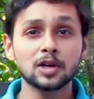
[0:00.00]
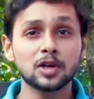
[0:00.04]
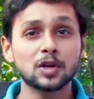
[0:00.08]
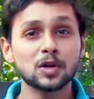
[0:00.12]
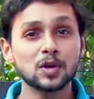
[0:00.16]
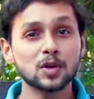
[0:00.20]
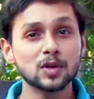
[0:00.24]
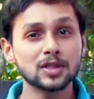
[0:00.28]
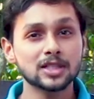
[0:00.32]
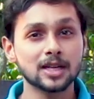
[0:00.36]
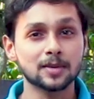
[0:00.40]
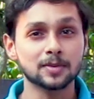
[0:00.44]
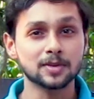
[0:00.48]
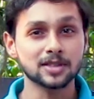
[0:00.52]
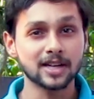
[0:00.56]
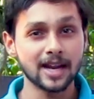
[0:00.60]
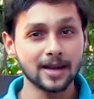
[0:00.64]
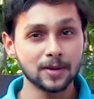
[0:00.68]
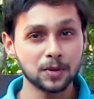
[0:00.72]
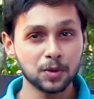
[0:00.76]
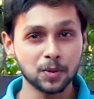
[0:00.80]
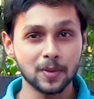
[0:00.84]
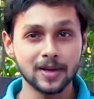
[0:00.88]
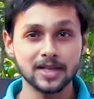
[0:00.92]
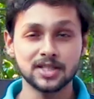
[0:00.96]
do
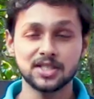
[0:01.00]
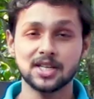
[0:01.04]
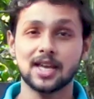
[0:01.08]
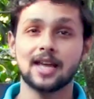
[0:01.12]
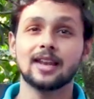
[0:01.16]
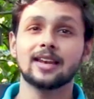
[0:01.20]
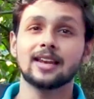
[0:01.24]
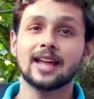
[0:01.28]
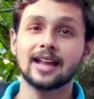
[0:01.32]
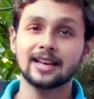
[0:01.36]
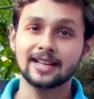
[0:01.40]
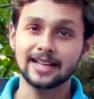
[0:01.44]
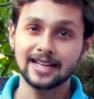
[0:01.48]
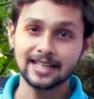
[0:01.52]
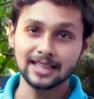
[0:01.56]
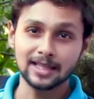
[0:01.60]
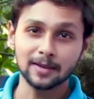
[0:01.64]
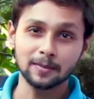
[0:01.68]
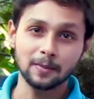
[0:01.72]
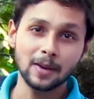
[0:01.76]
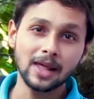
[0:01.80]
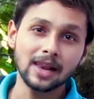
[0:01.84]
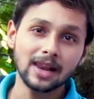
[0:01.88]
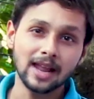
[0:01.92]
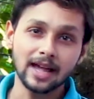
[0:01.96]
subscribe to my channel and hit
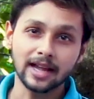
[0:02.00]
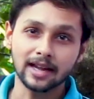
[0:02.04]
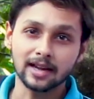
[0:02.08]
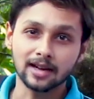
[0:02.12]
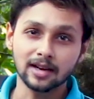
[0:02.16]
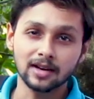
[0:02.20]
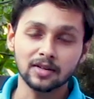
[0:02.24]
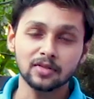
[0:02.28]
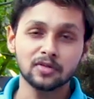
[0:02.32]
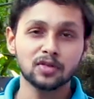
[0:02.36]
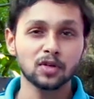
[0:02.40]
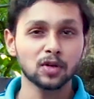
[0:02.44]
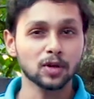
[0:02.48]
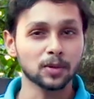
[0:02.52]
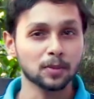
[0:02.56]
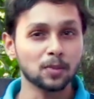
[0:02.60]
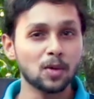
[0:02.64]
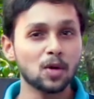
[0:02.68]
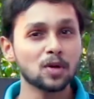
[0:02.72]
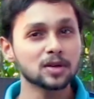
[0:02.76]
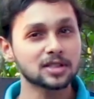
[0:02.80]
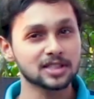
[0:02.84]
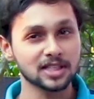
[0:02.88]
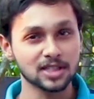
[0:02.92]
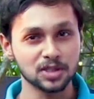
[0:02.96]
the bell icon for
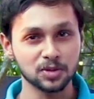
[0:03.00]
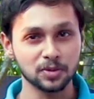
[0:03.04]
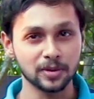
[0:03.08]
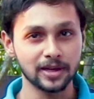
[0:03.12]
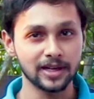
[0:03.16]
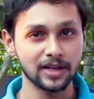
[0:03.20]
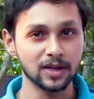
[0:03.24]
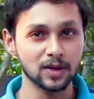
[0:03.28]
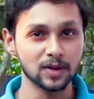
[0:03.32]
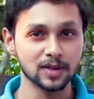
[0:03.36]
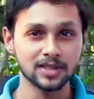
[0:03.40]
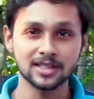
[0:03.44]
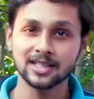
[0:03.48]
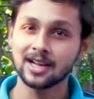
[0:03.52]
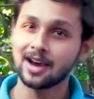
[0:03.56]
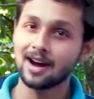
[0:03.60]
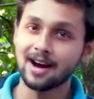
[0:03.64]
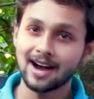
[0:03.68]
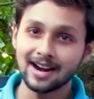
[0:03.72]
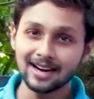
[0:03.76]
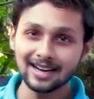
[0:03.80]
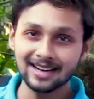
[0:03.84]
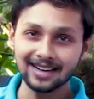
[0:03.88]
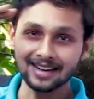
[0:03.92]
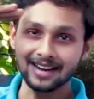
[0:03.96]
more such videos.
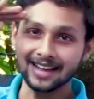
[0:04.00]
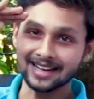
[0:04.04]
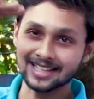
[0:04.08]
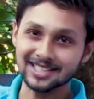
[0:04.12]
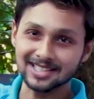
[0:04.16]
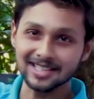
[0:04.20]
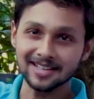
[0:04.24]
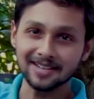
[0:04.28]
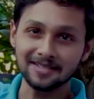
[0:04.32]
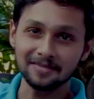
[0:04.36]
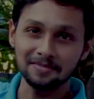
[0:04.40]
Until next